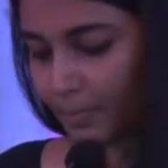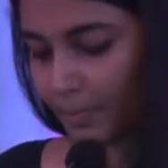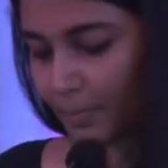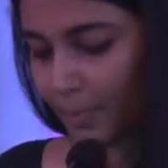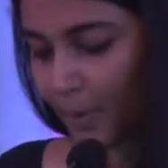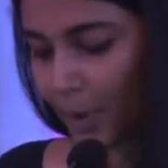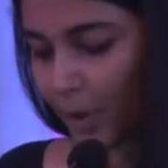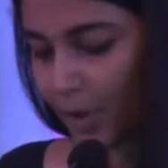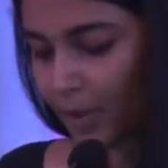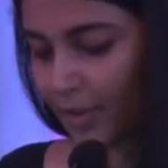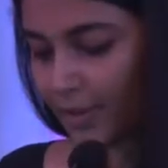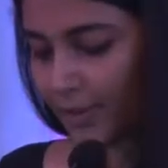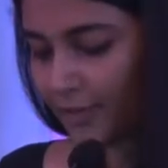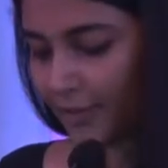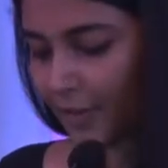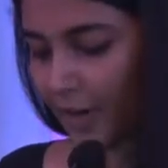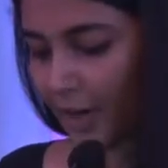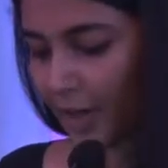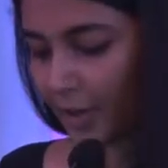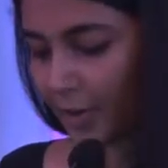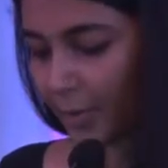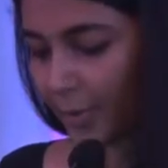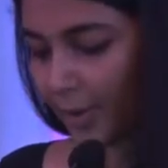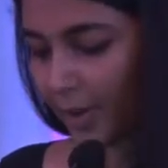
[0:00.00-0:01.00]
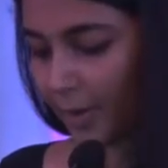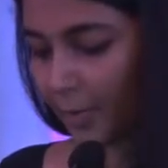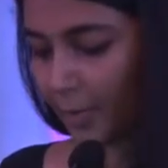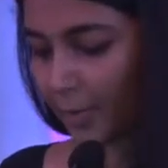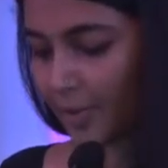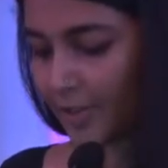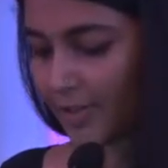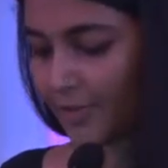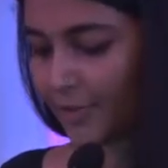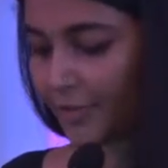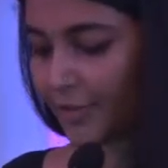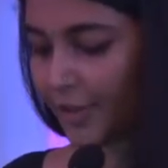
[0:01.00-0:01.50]
Paul Lafargue
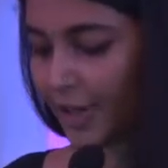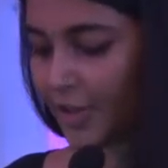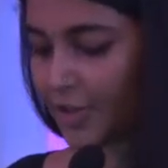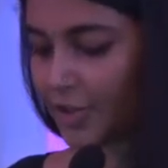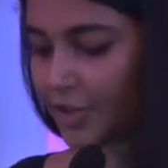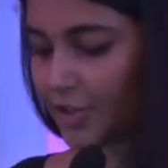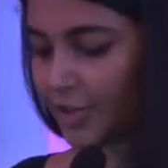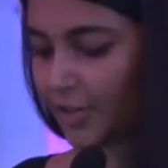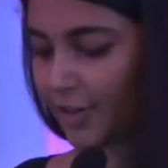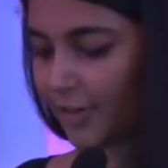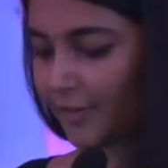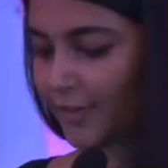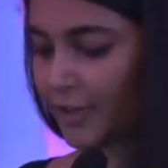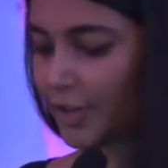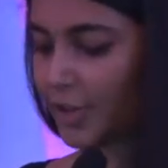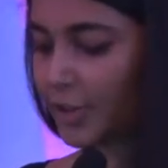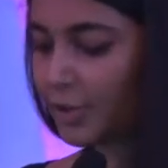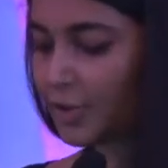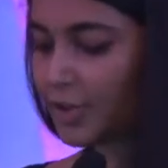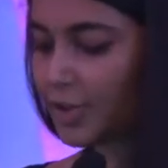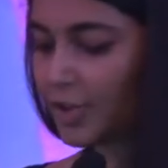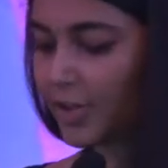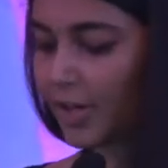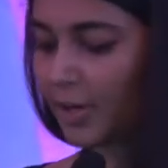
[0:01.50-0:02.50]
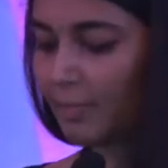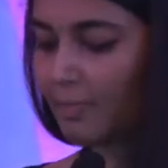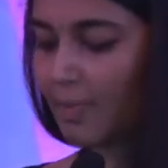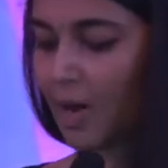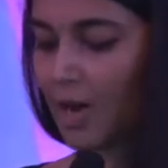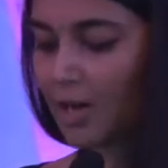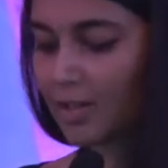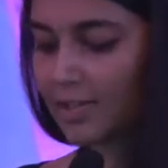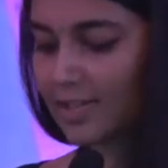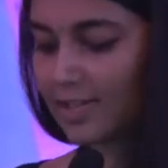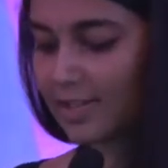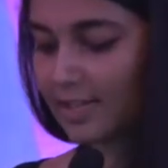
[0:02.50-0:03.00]
was a French revolutionary
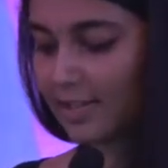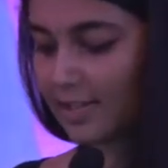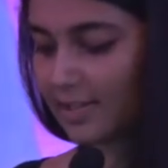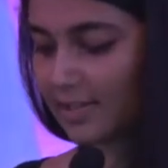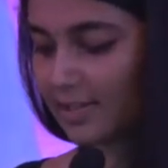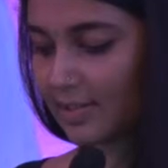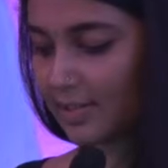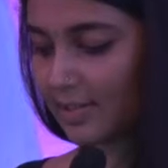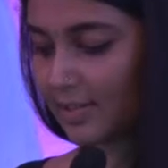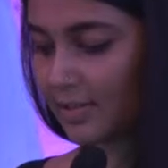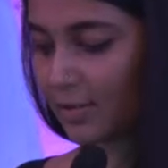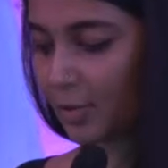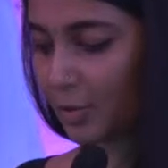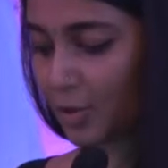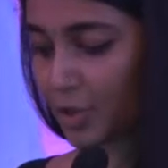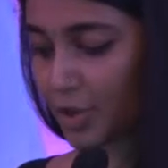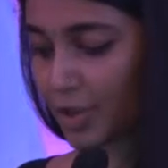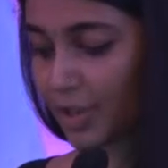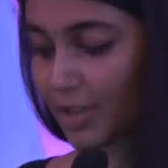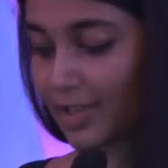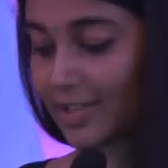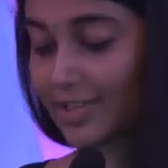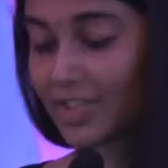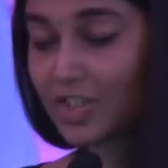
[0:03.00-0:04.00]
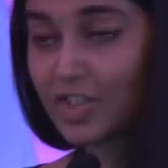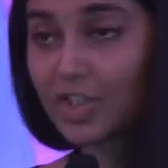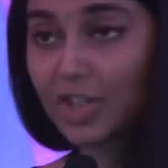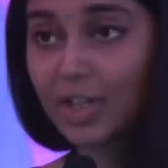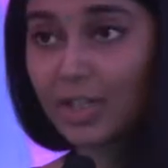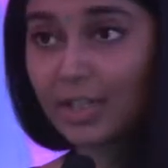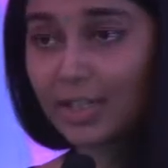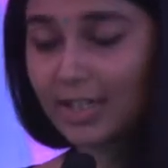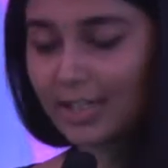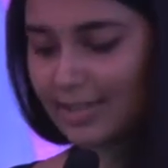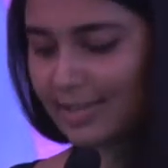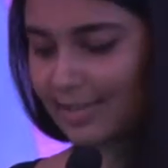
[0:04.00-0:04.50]
Marxist, socialist
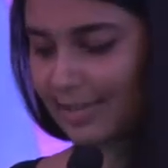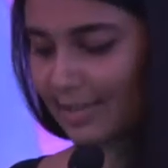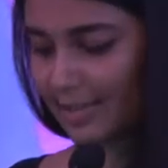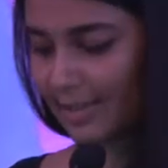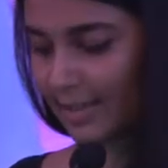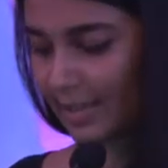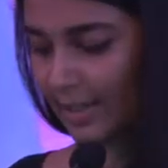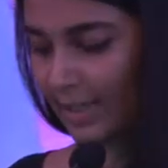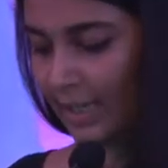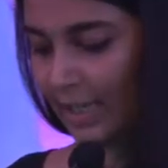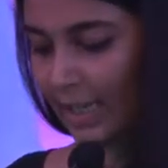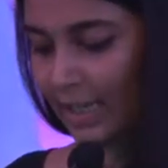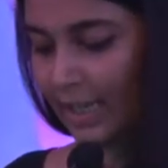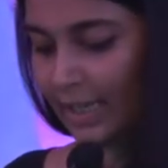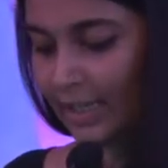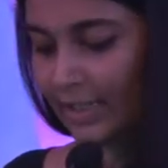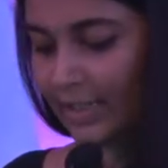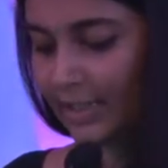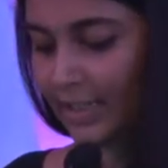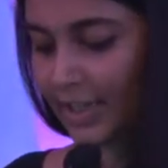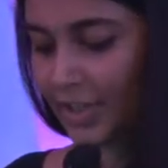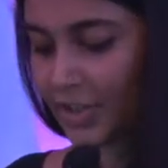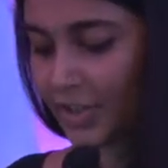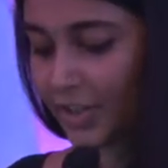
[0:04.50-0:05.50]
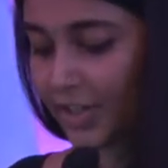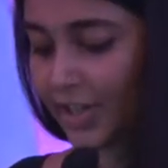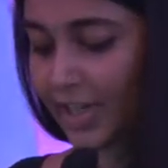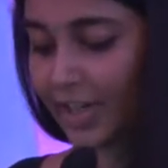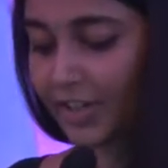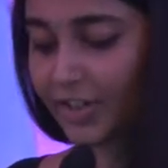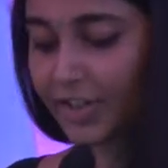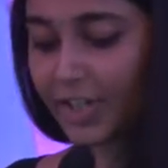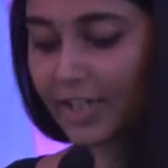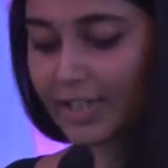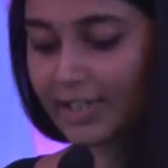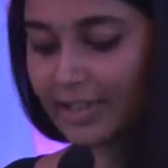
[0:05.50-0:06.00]
journalist, literary
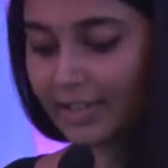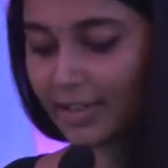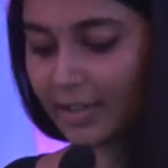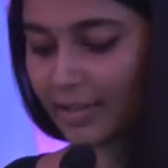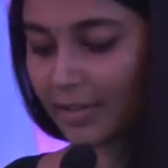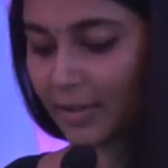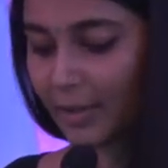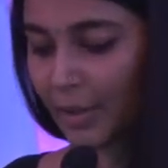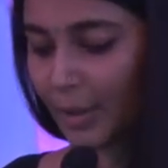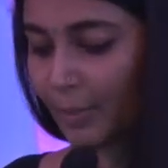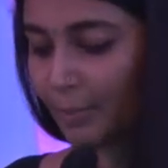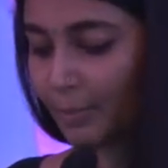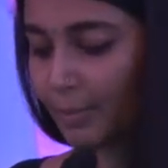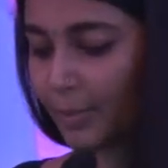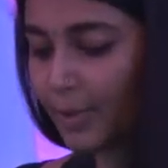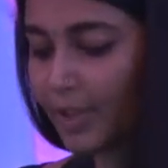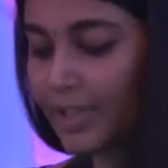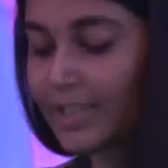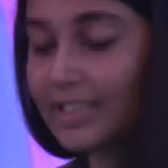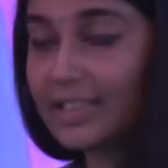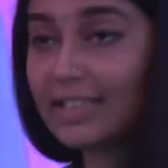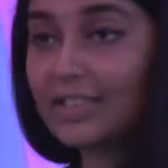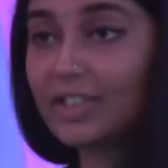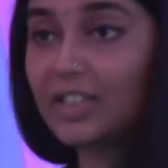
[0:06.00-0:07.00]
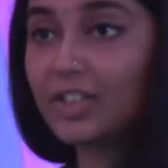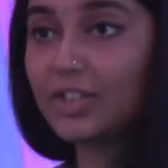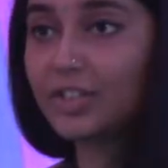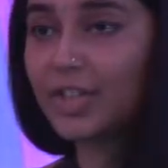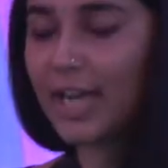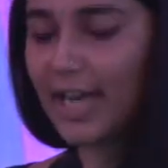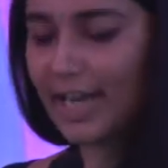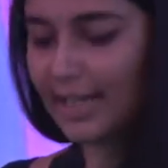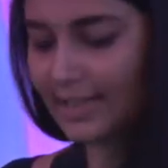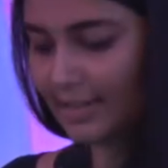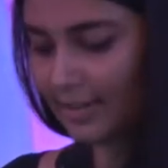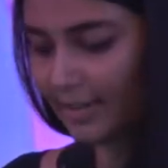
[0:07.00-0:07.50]
critic, political
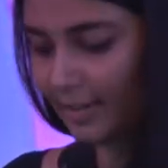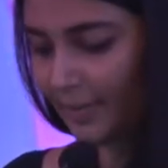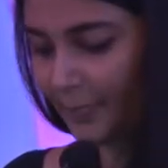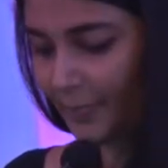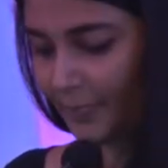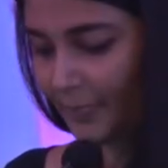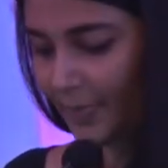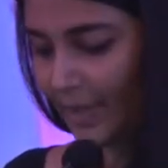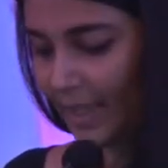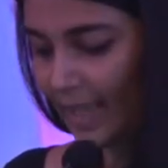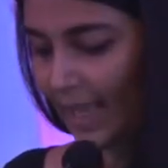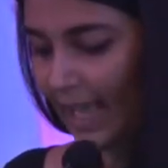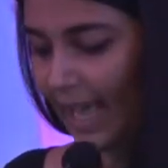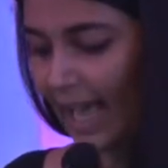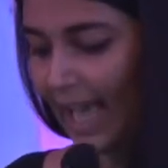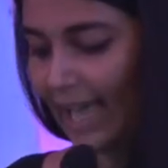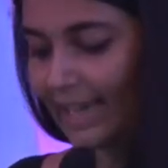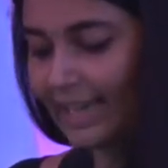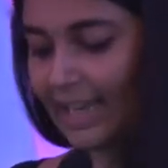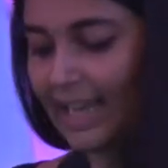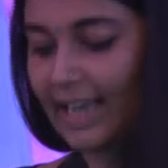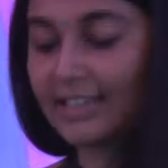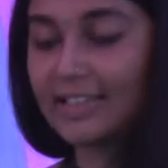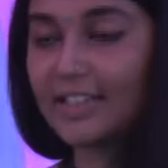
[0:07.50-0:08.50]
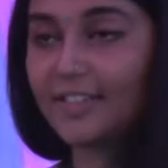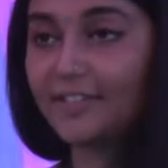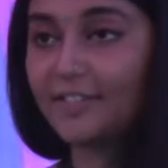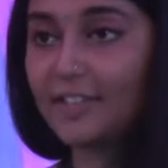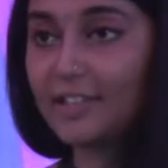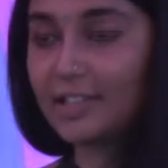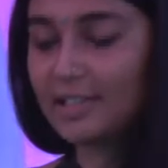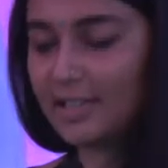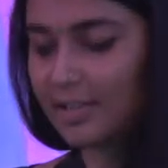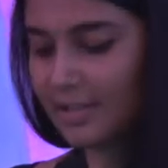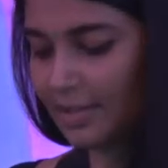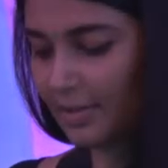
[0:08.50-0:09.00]
writer, and
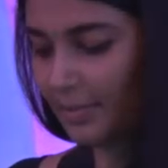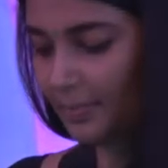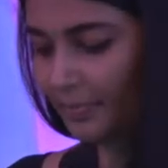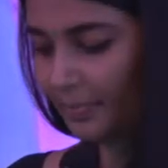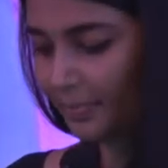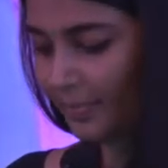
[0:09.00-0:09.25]
activist.